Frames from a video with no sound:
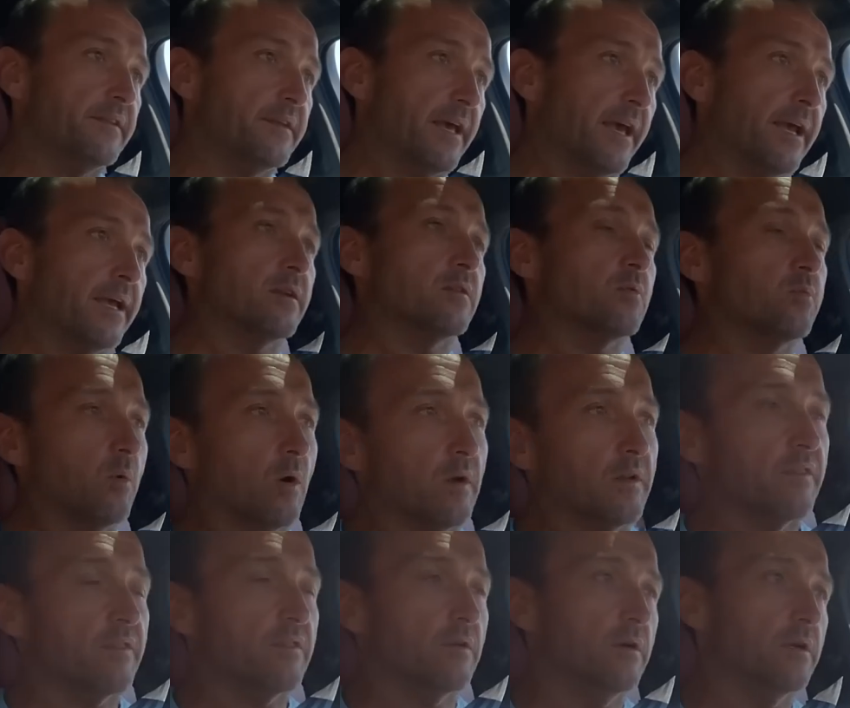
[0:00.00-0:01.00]
gained
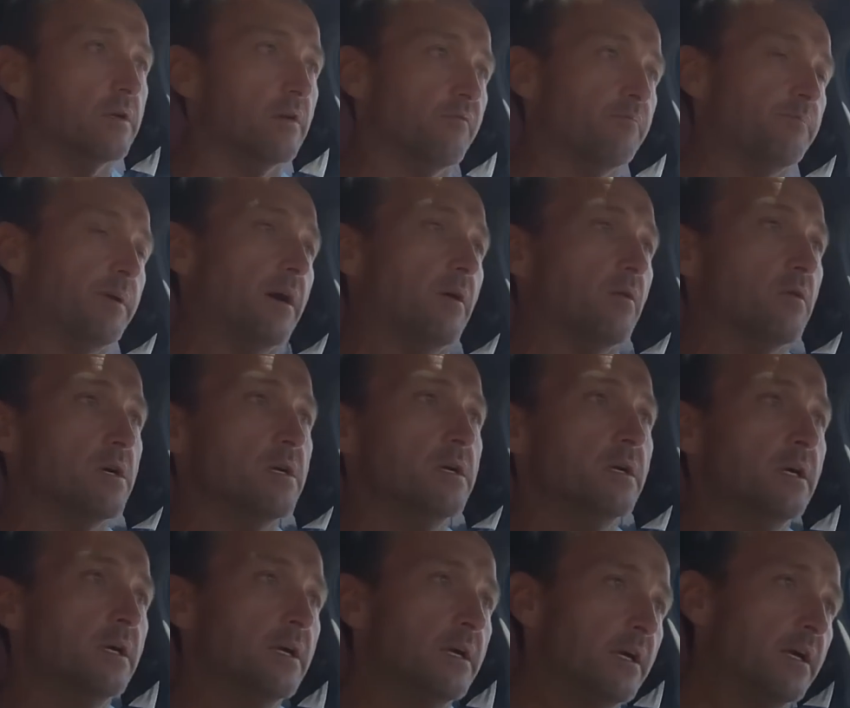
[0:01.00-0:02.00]
1/3 of power,
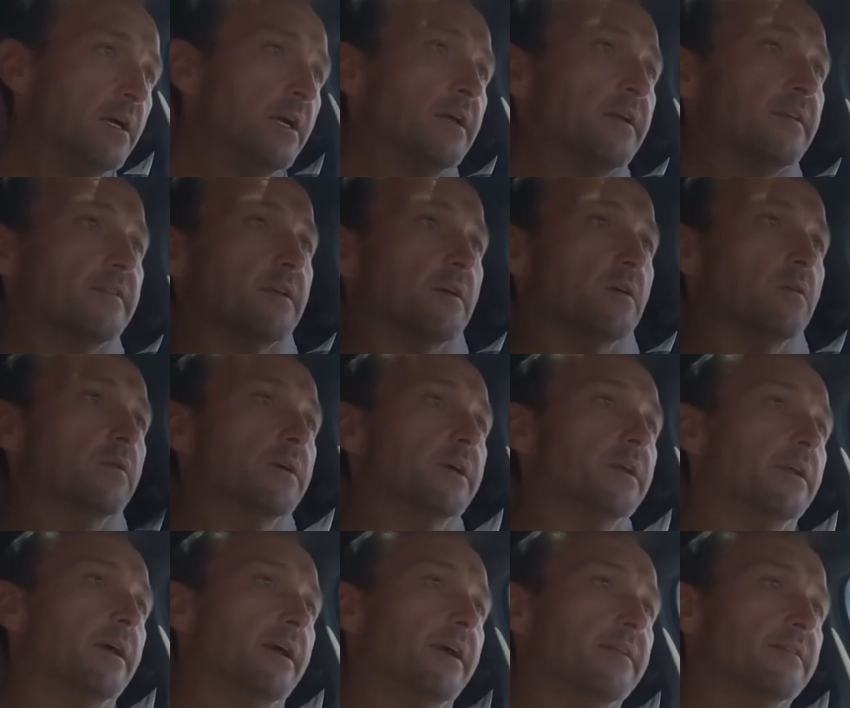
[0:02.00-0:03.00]
so it
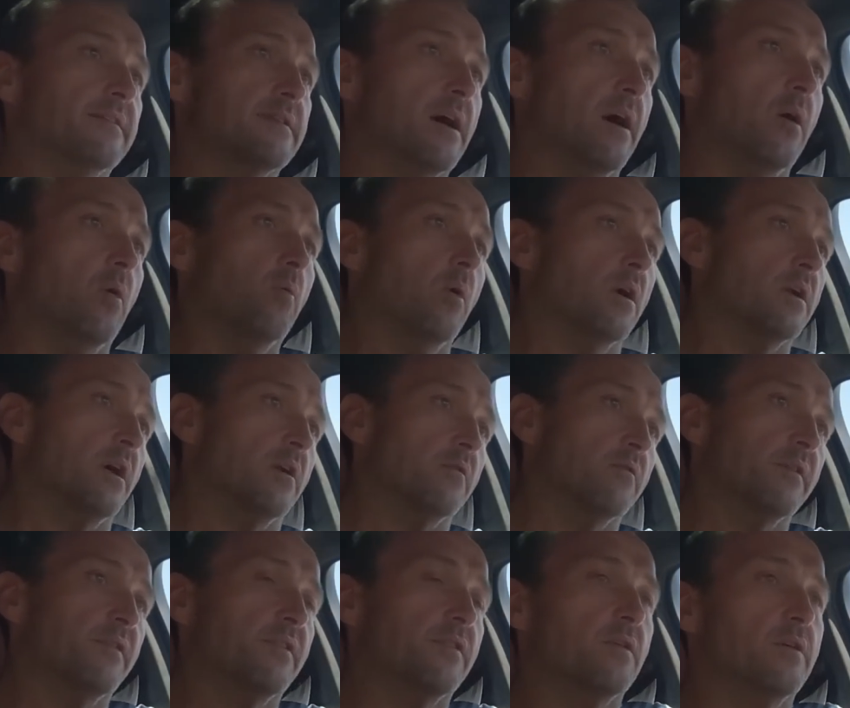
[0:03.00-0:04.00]
has now
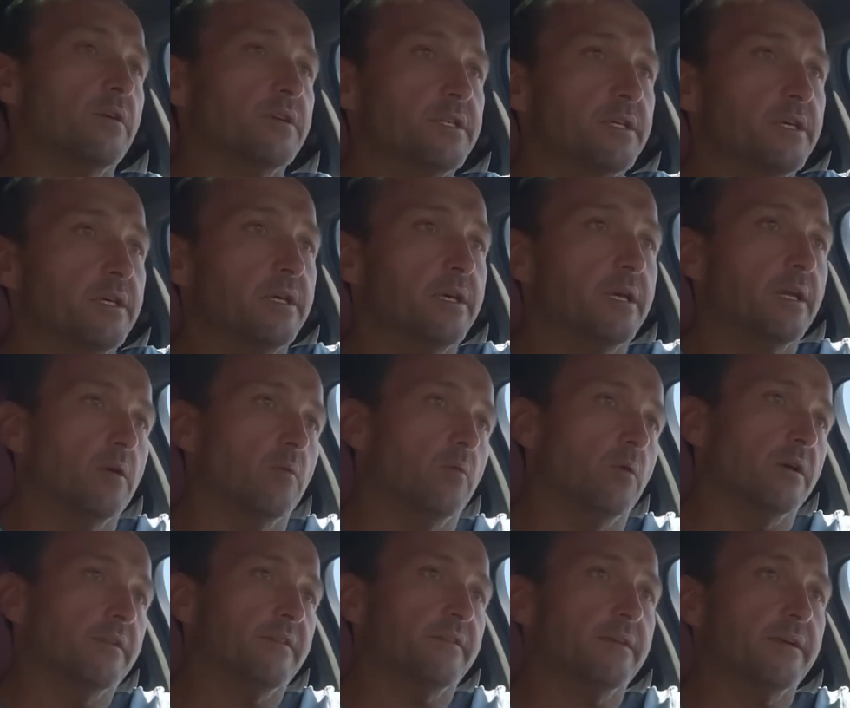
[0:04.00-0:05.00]
130
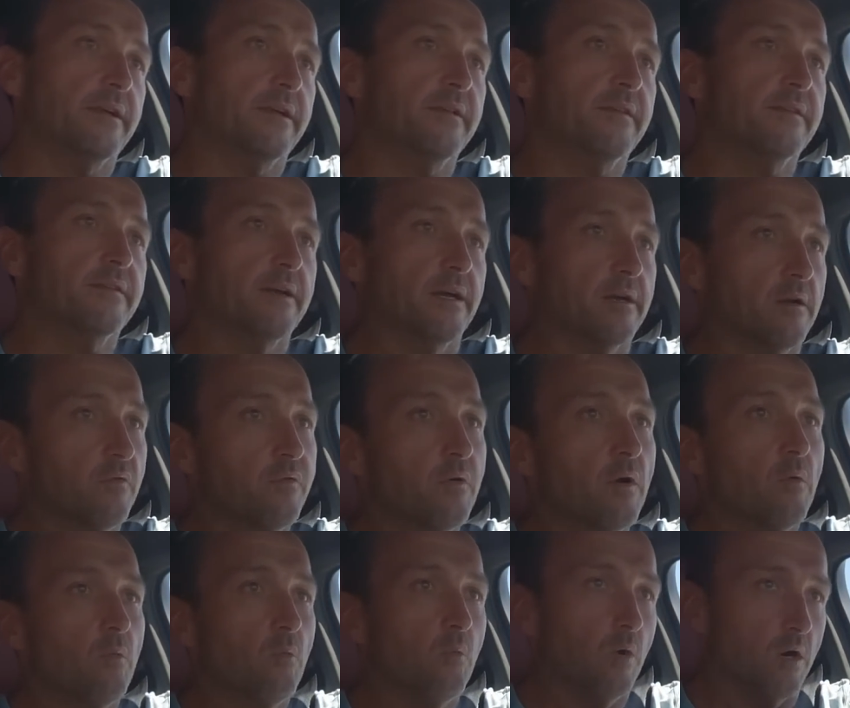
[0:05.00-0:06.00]
kilowatts instead of
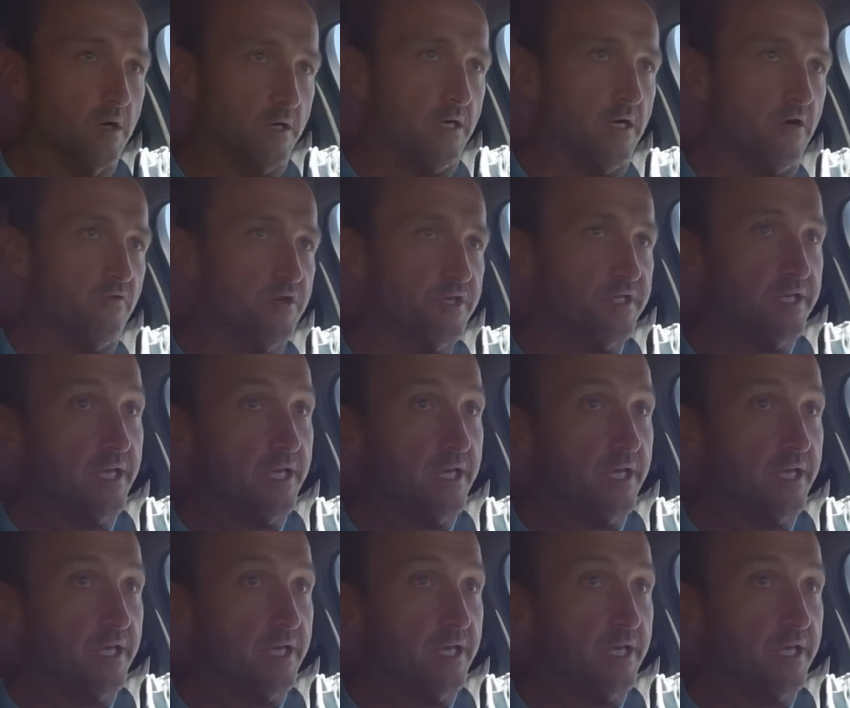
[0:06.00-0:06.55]
100